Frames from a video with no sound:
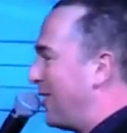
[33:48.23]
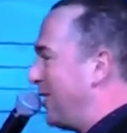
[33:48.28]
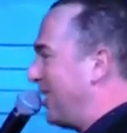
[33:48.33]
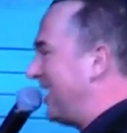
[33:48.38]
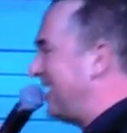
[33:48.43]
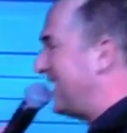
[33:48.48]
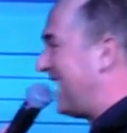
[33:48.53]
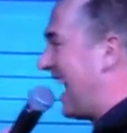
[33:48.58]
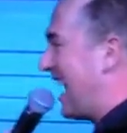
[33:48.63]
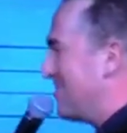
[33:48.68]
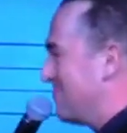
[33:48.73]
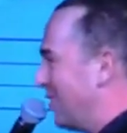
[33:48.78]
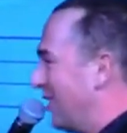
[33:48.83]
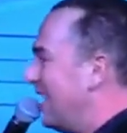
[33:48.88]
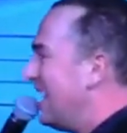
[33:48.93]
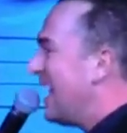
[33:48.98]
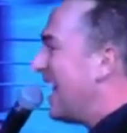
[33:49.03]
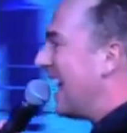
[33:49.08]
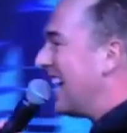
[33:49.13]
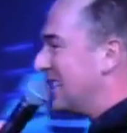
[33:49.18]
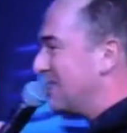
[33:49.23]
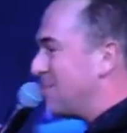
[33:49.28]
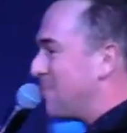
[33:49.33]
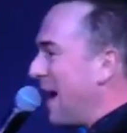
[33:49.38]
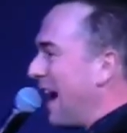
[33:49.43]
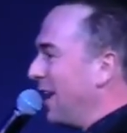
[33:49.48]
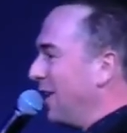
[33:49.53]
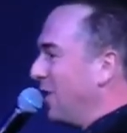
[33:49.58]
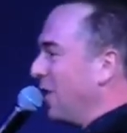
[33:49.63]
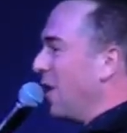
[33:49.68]
table. His
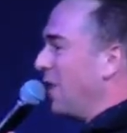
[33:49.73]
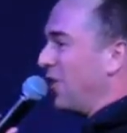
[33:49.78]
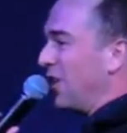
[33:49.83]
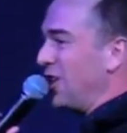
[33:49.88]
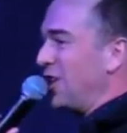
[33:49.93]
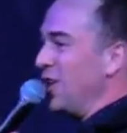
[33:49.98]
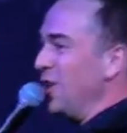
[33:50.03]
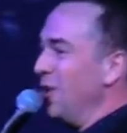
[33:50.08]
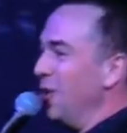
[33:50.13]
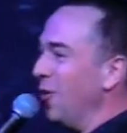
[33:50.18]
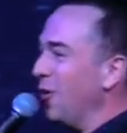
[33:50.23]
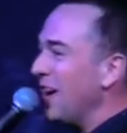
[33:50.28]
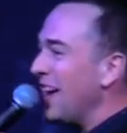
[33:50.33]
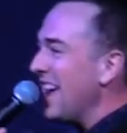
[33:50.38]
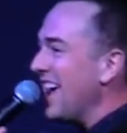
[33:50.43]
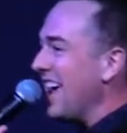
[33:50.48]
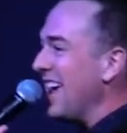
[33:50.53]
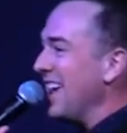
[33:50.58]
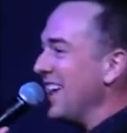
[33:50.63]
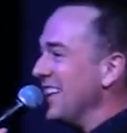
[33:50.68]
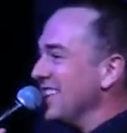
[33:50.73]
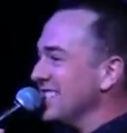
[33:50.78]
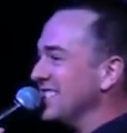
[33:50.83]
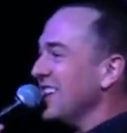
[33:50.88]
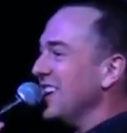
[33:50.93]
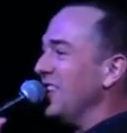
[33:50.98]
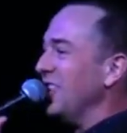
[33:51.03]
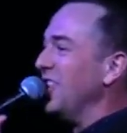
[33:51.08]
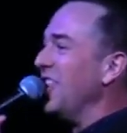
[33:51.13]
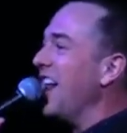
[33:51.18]
banner over you is
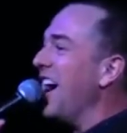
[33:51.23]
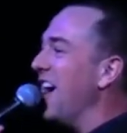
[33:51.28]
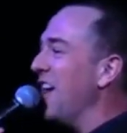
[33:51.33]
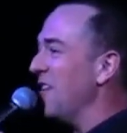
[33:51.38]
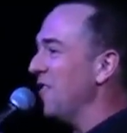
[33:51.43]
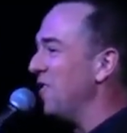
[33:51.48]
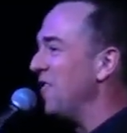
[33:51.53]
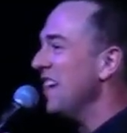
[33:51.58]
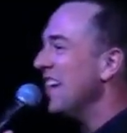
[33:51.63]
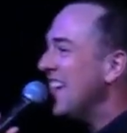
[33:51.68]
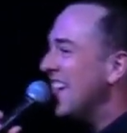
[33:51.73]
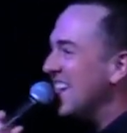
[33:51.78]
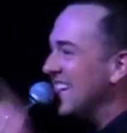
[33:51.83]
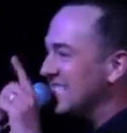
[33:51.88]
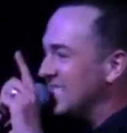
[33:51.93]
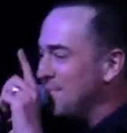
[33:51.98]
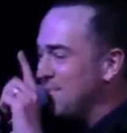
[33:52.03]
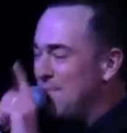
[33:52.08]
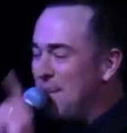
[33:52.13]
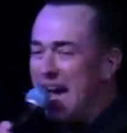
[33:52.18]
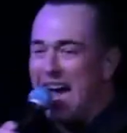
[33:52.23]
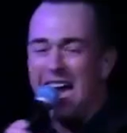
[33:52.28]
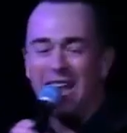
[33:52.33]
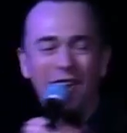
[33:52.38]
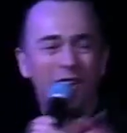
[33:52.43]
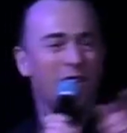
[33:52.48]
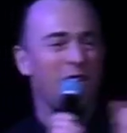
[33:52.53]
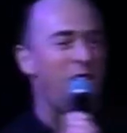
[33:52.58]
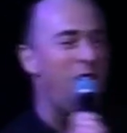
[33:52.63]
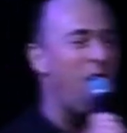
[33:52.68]
love. His
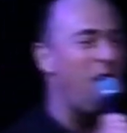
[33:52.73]
banner over